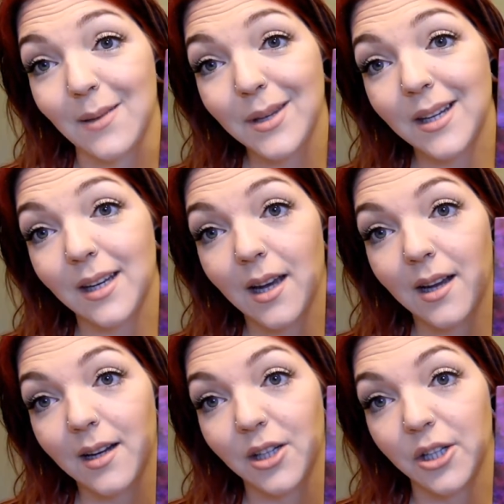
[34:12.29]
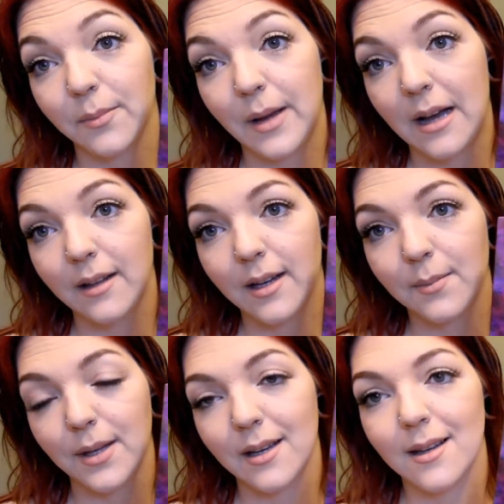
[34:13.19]
I'm gonna get a good
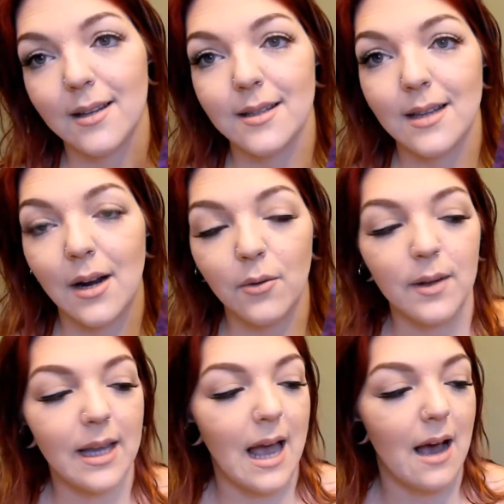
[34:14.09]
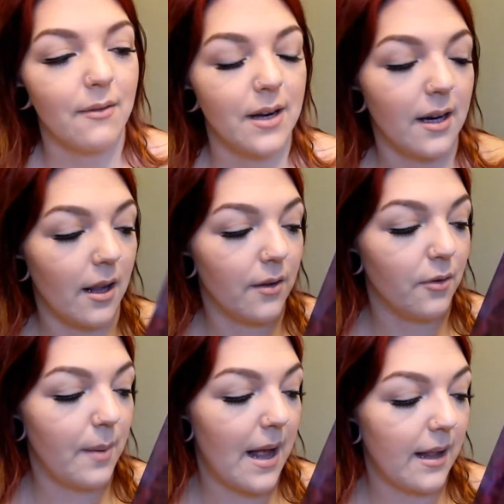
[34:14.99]
palette, because I don't really have any
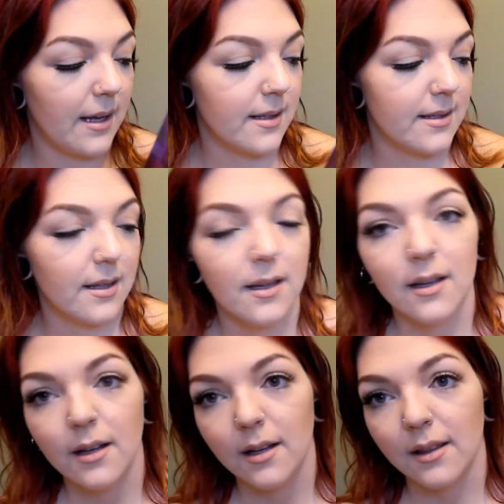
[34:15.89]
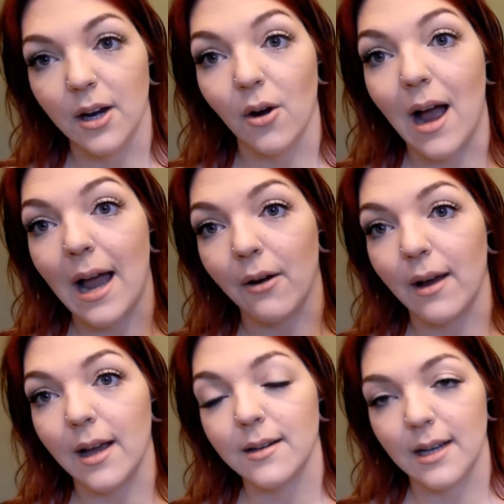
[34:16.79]
colorful palettes that are higher
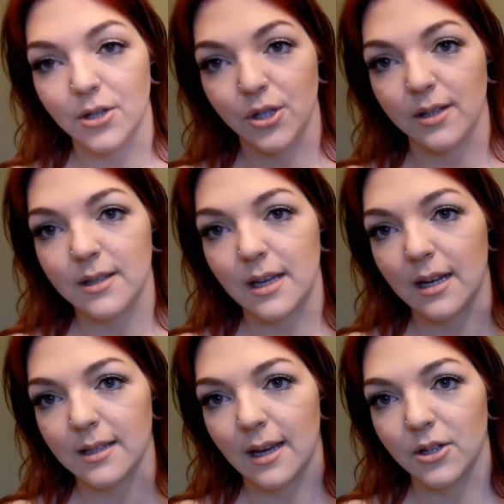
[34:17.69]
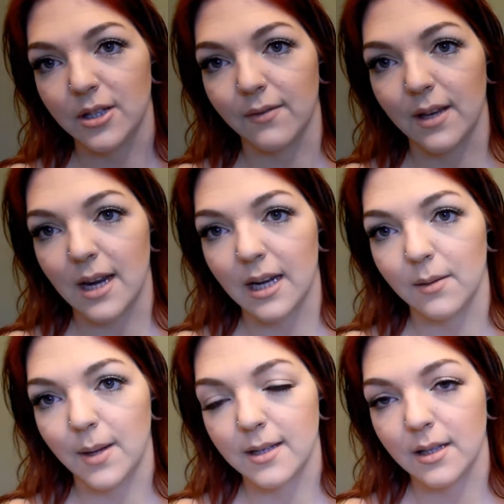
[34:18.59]
end, as you can see, because I just have the
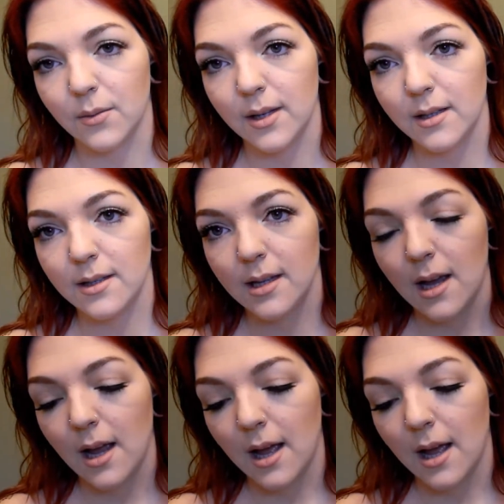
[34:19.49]
Naked basic ones.